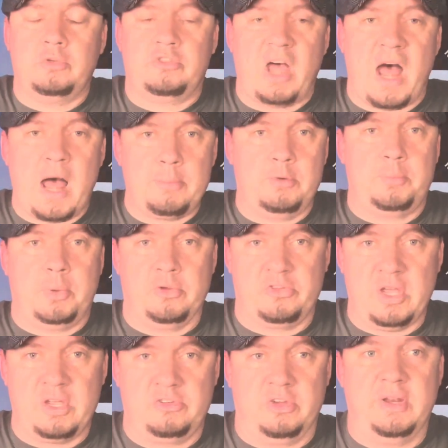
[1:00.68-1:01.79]
Time of
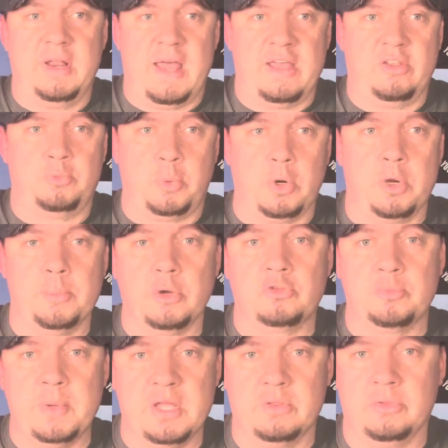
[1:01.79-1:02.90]
possession has pretty
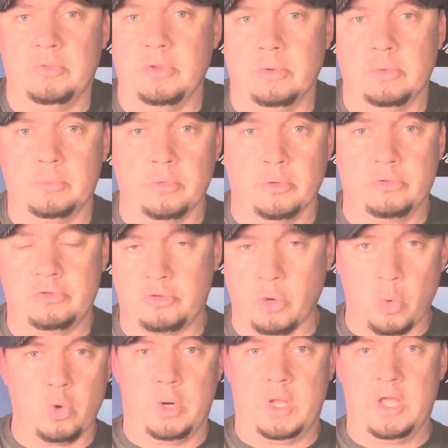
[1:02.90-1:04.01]
much been the
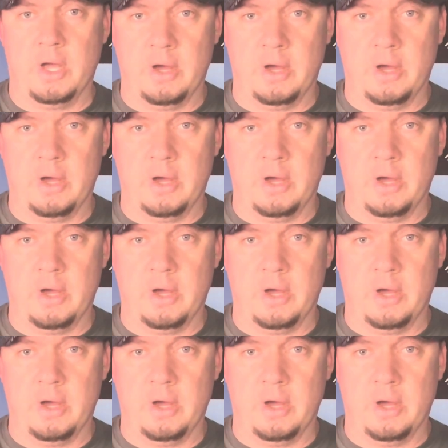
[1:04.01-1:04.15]
story